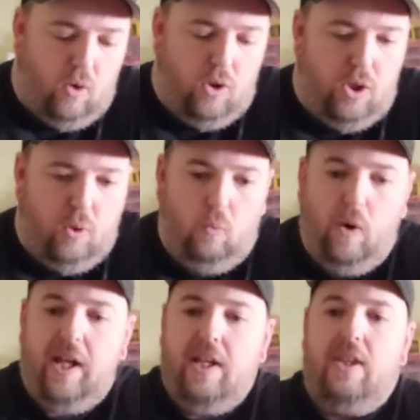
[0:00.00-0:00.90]
the
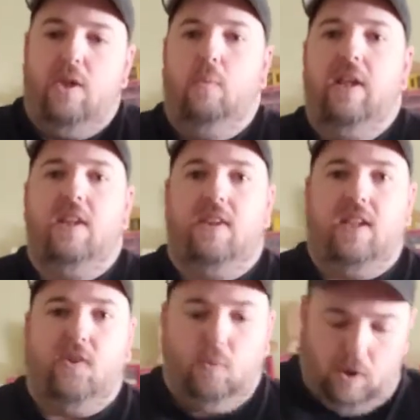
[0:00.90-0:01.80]
way that
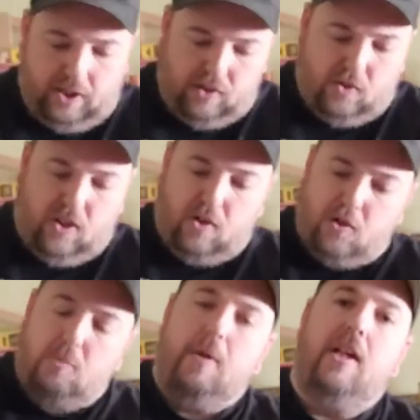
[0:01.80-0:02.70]
these work is they're
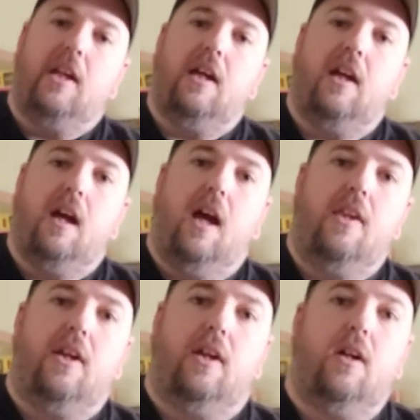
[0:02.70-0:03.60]
spinning
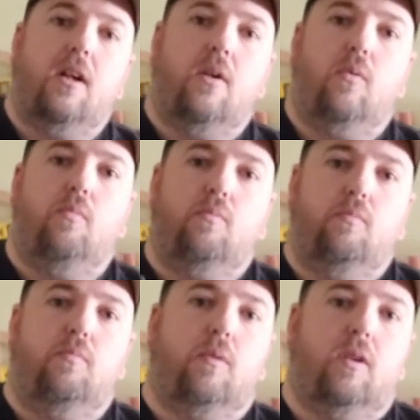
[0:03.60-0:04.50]
and they're
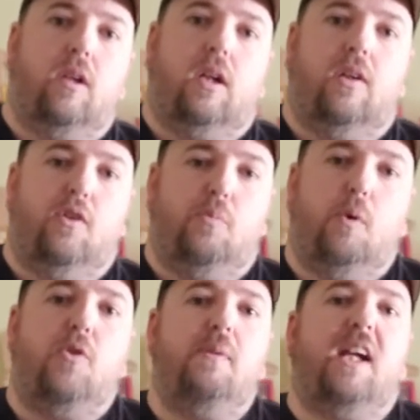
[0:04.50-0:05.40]

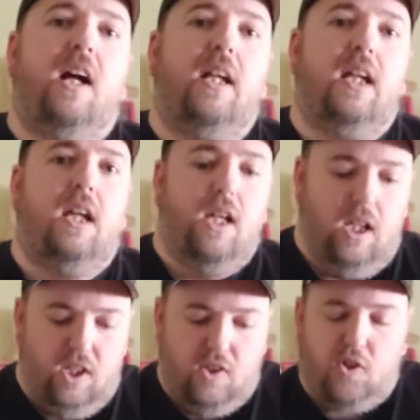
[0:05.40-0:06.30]
supposed to be cutting
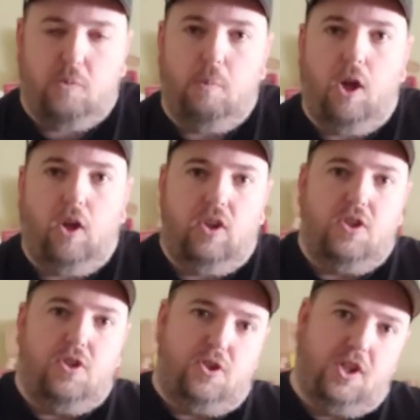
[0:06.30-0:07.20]
small
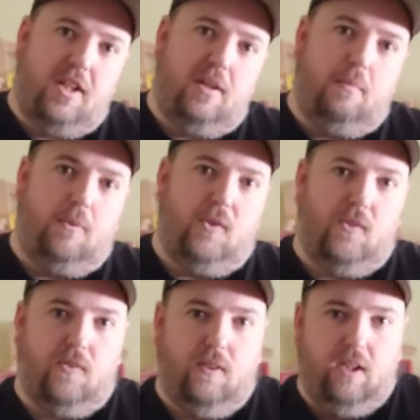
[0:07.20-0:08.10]

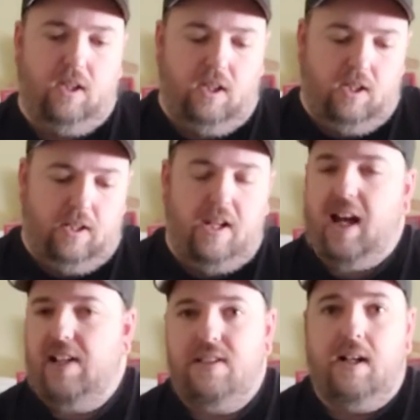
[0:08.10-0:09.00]
chips,
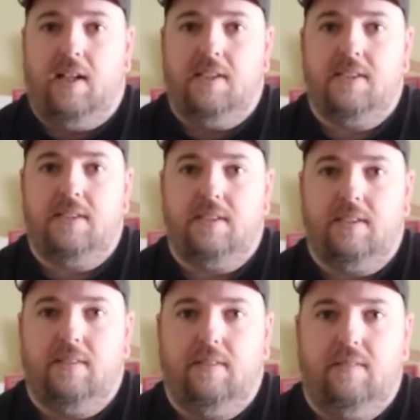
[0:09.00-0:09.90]
not dust,
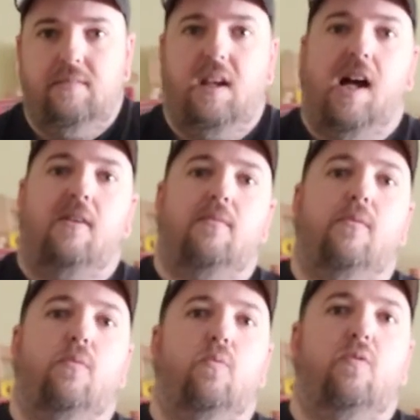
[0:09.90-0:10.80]
not
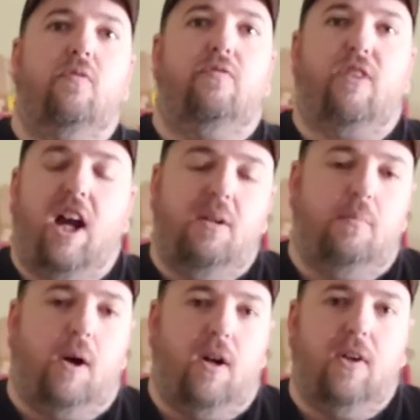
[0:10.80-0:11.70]
fine
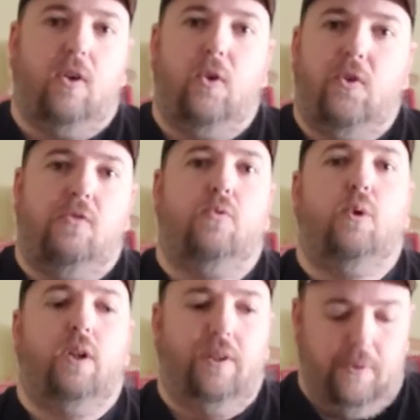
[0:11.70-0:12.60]
particles of
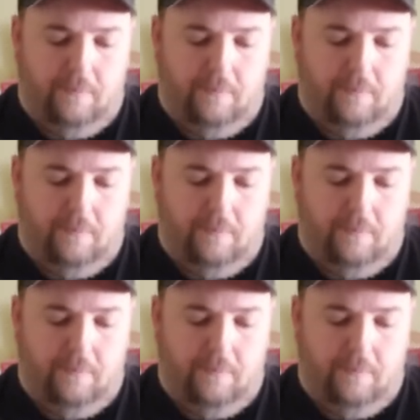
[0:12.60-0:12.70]
wood.